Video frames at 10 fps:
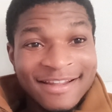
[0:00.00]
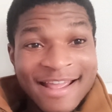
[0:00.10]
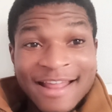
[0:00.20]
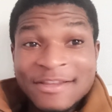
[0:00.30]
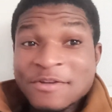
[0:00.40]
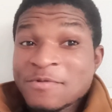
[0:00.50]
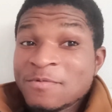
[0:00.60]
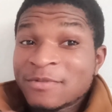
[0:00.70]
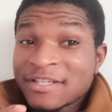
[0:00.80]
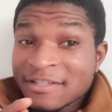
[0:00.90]
and
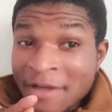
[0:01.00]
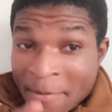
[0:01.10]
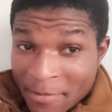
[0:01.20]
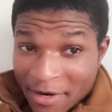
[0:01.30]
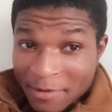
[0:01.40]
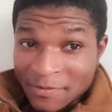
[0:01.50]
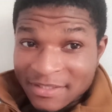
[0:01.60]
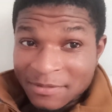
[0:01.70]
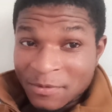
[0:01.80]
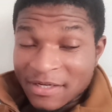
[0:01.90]
you somehow
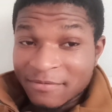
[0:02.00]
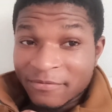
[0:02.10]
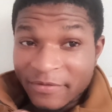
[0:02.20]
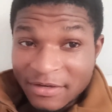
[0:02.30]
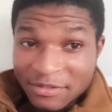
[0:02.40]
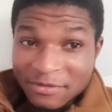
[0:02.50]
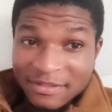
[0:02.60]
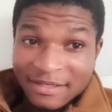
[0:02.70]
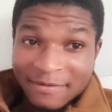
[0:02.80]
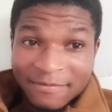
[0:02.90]
still convince
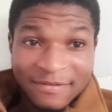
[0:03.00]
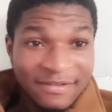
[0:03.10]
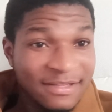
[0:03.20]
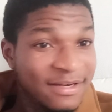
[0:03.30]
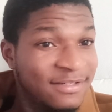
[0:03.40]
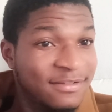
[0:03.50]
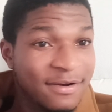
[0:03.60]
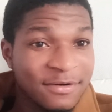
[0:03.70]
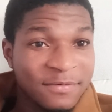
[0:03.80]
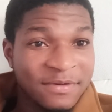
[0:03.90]
yourself that it's
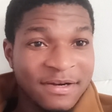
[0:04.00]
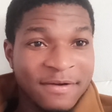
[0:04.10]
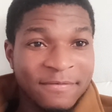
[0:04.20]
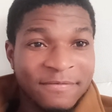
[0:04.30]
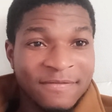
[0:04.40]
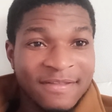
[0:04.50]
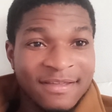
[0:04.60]
not good enough